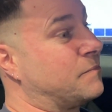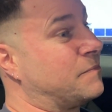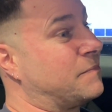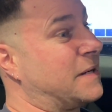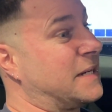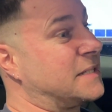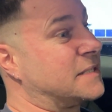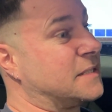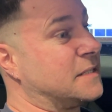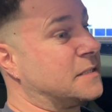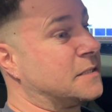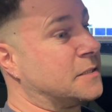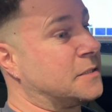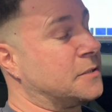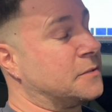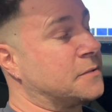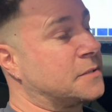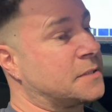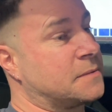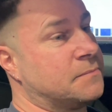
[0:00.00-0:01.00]
basically to
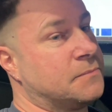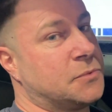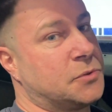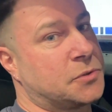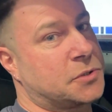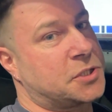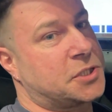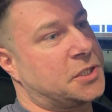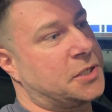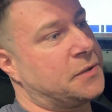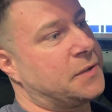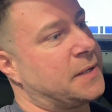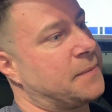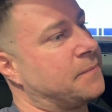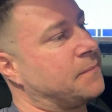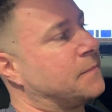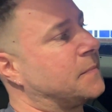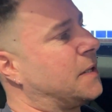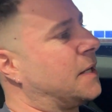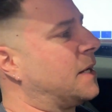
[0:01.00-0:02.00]
do some more
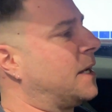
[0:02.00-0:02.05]
tuning.